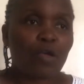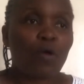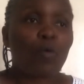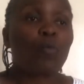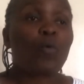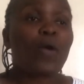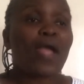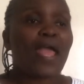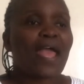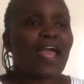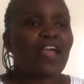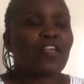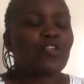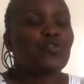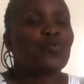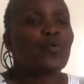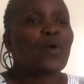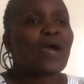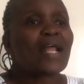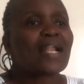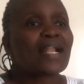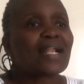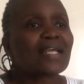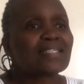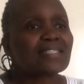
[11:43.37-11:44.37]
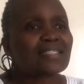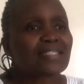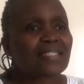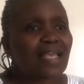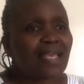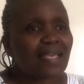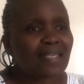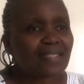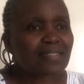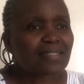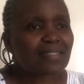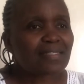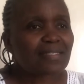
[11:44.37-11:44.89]
where you are
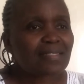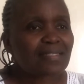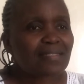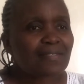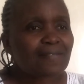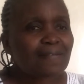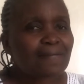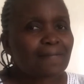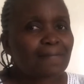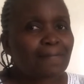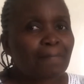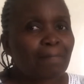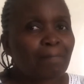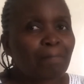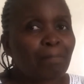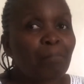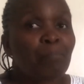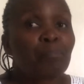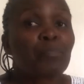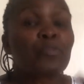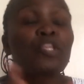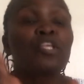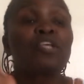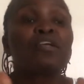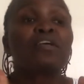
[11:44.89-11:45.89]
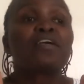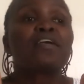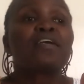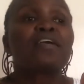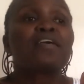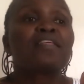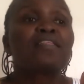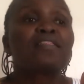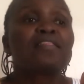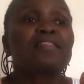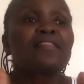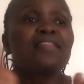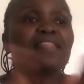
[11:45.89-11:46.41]
assessed.
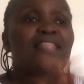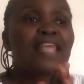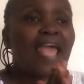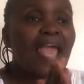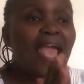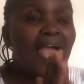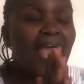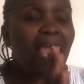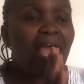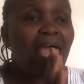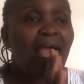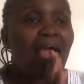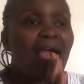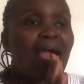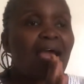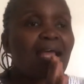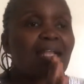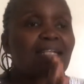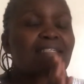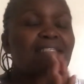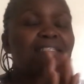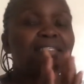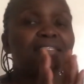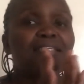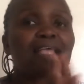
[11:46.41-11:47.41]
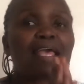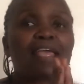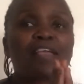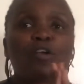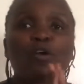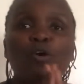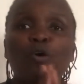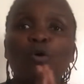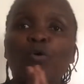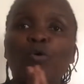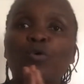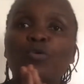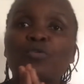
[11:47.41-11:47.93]
There are
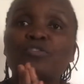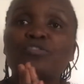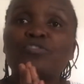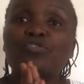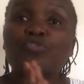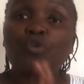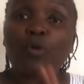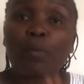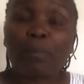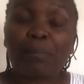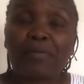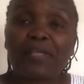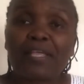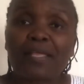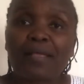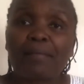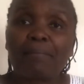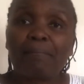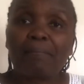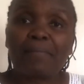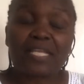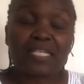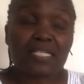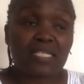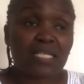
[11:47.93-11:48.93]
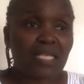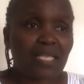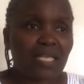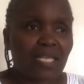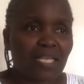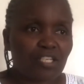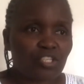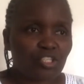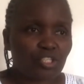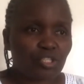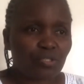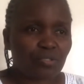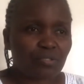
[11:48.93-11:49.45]
psychotropic
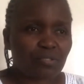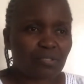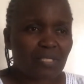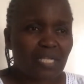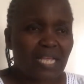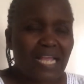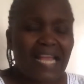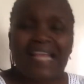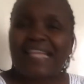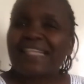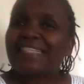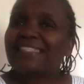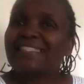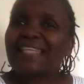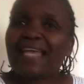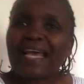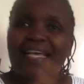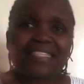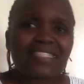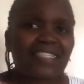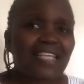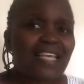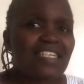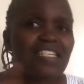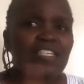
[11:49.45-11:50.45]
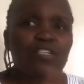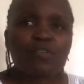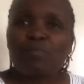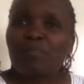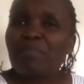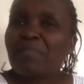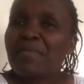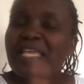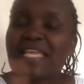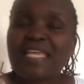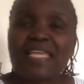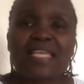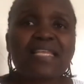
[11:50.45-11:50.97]
medication. Doesn't
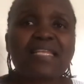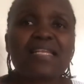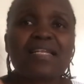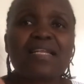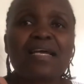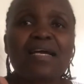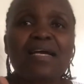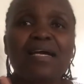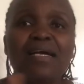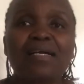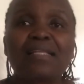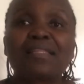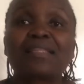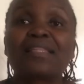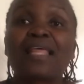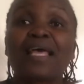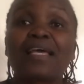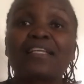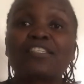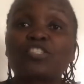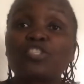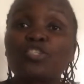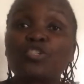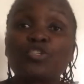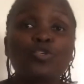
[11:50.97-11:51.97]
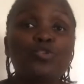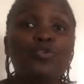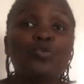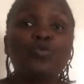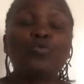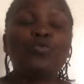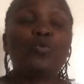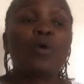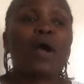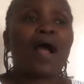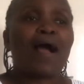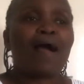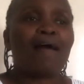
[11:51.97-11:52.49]
mean that
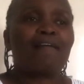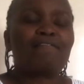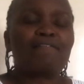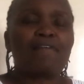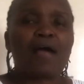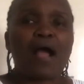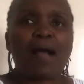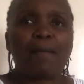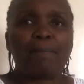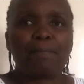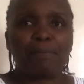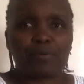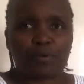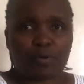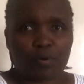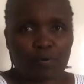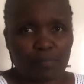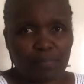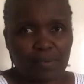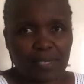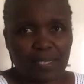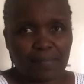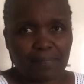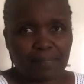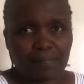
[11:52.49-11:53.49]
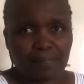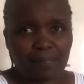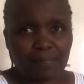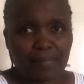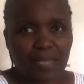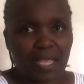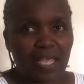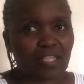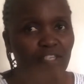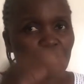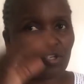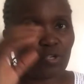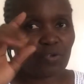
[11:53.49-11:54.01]
you have a problem.
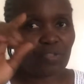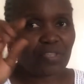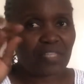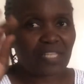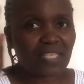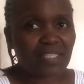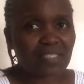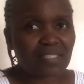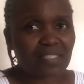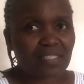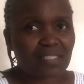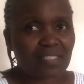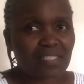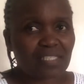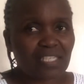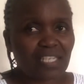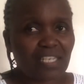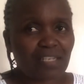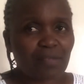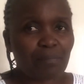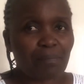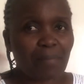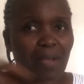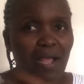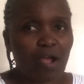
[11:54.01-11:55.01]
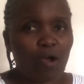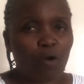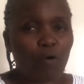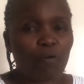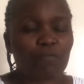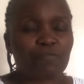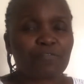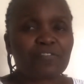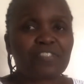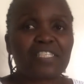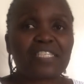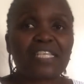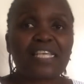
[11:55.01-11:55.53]
I know there's stigma of
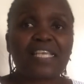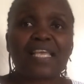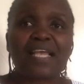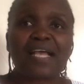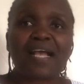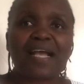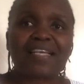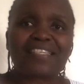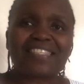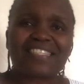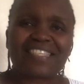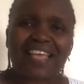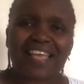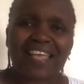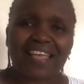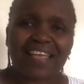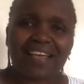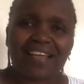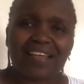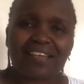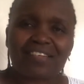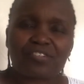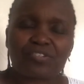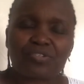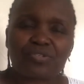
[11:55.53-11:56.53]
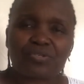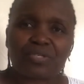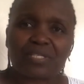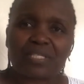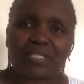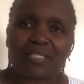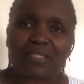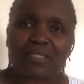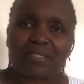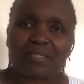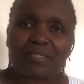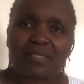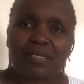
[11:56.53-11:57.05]
seeing a
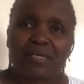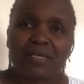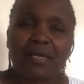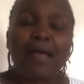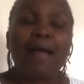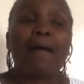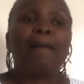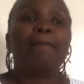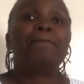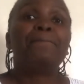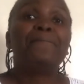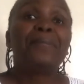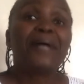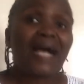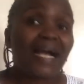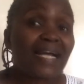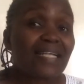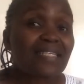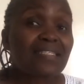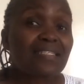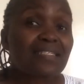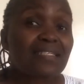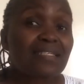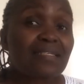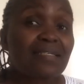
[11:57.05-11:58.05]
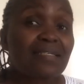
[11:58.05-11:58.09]
psychiatrist, but